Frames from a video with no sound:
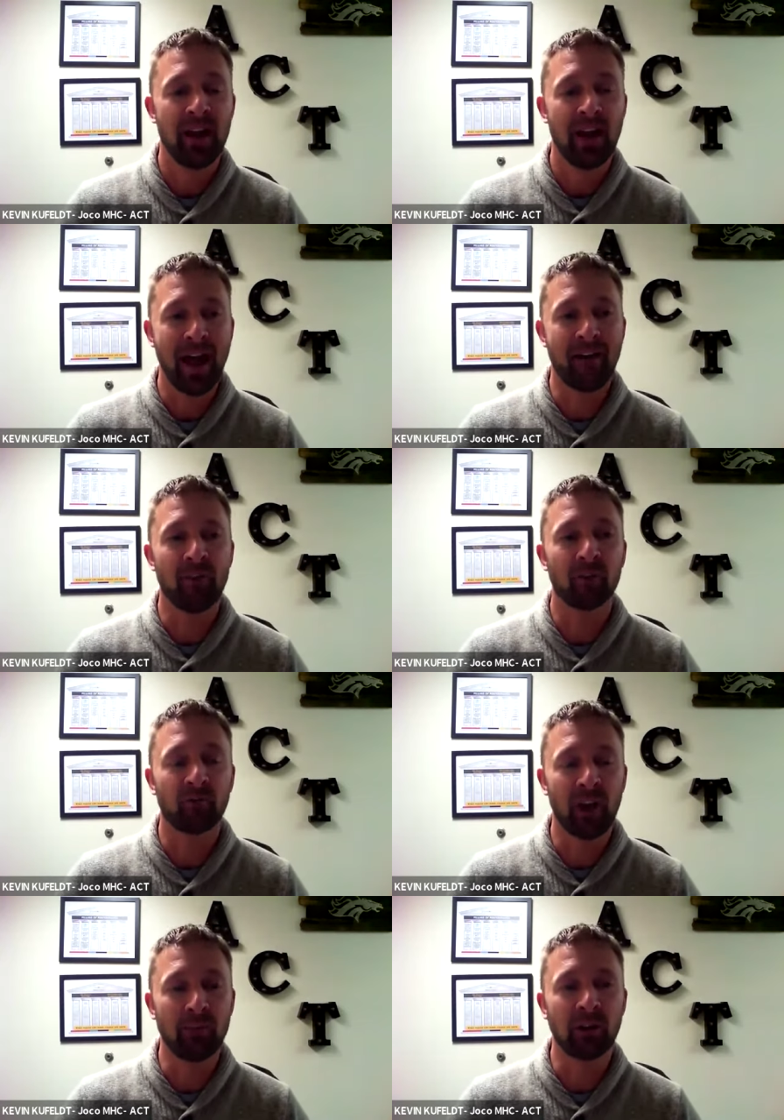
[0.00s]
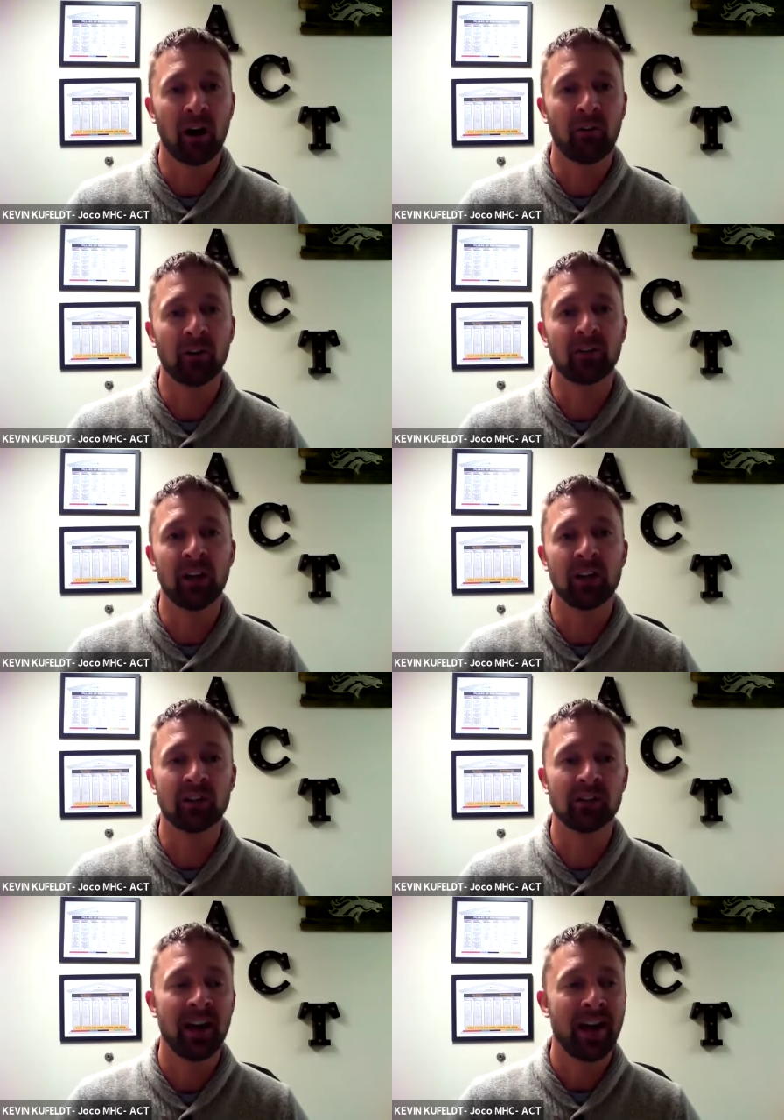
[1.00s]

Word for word: have those family conversations,